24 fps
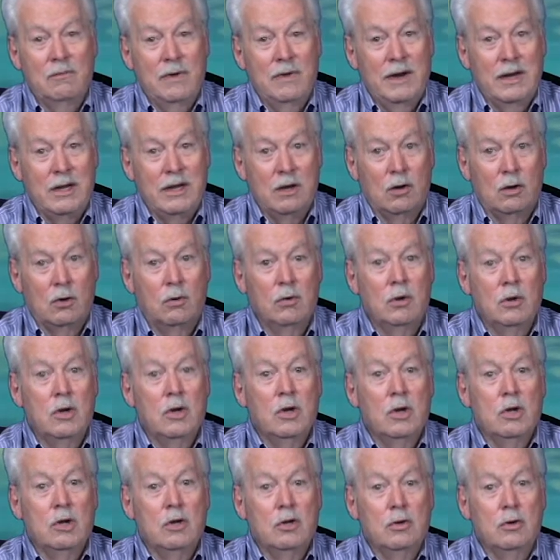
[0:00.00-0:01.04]
video
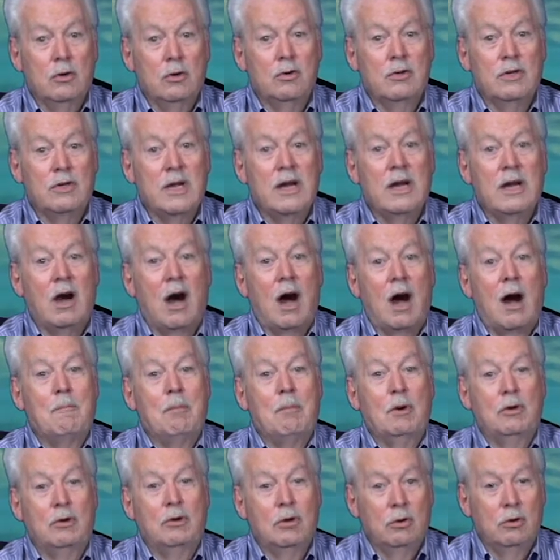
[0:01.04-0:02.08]
you see
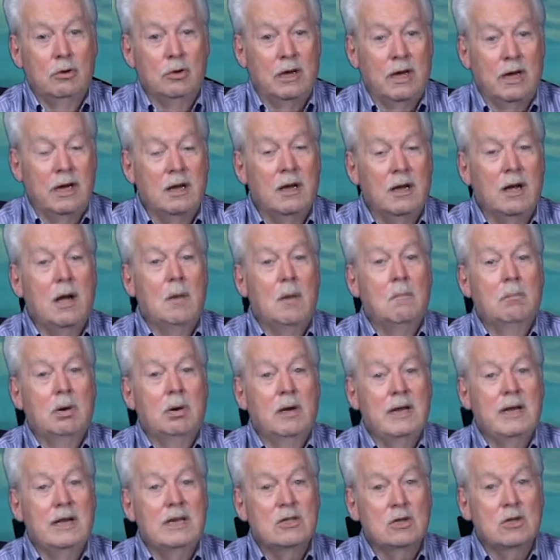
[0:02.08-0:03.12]
opportunity,
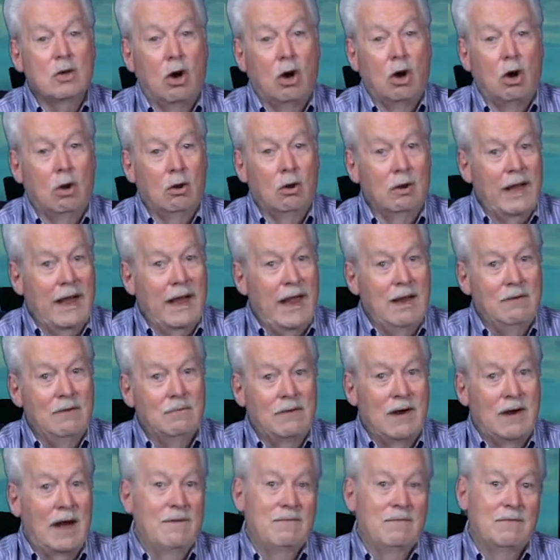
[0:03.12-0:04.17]
please call
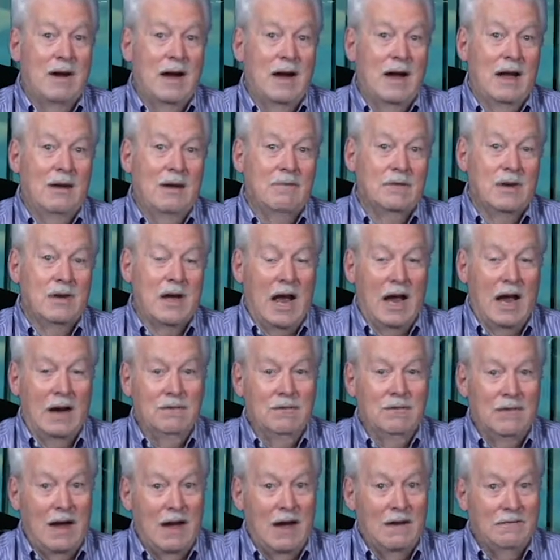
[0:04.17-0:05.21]

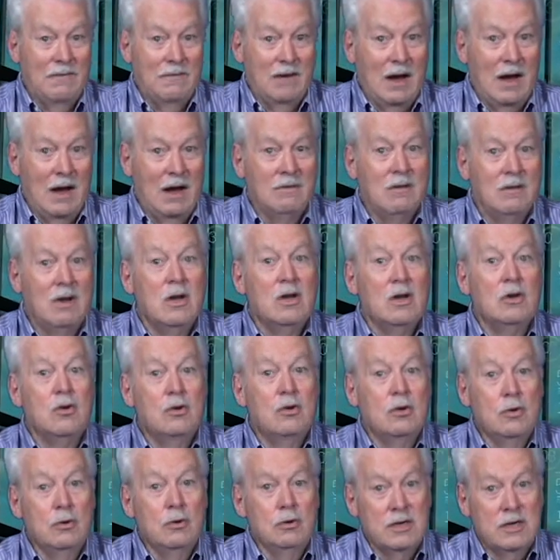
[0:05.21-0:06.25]

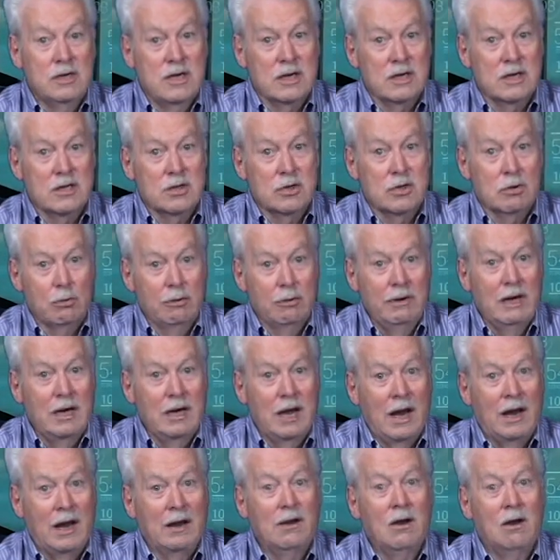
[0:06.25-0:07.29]

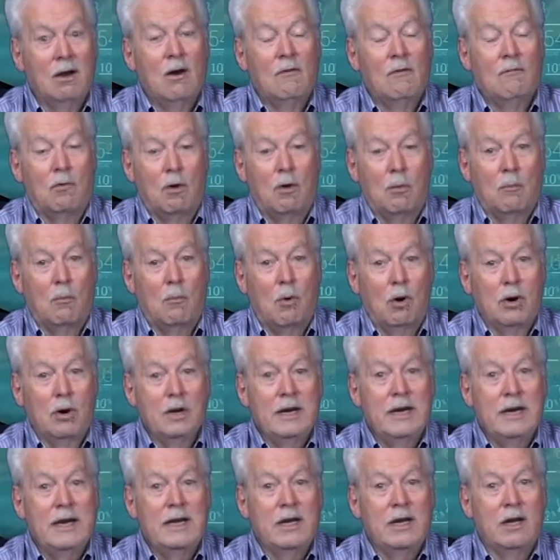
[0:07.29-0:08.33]
855-955-2639 for more
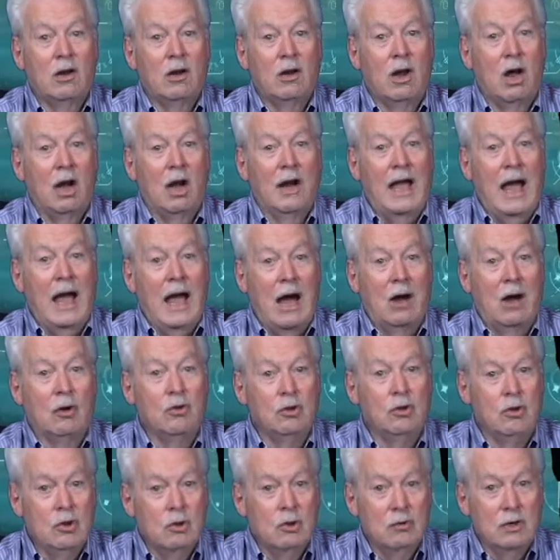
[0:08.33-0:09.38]
detail on
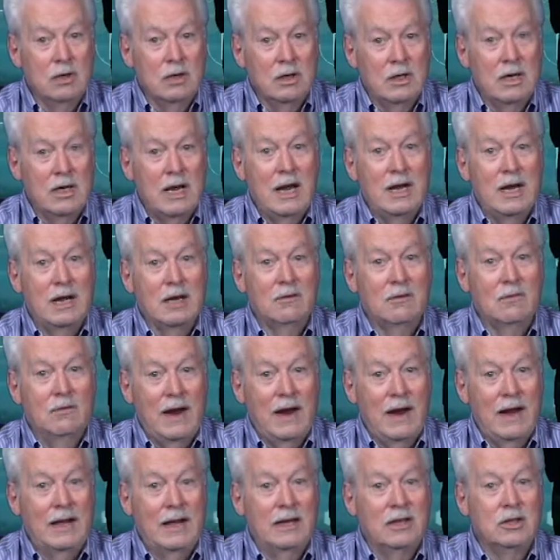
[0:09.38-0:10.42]
how you can take
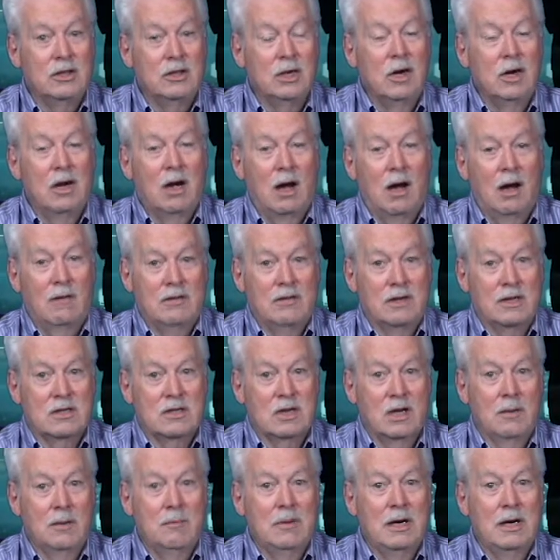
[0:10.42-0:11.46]
advantage of this
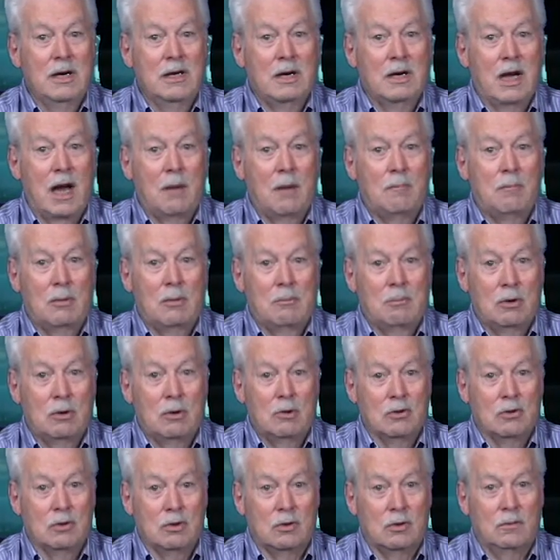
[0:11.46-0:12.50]
limited time
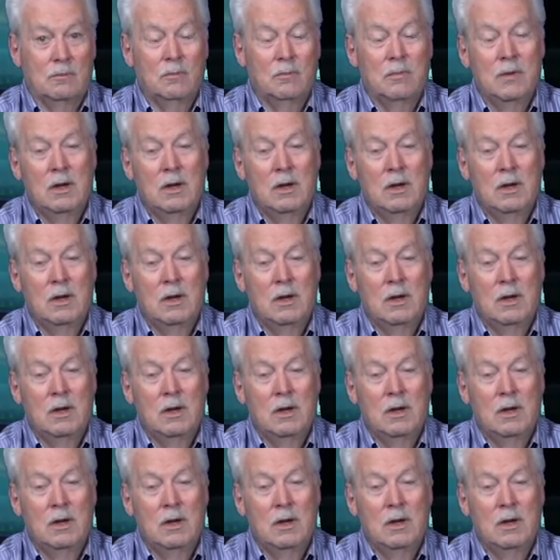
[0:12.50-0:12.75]
proposal.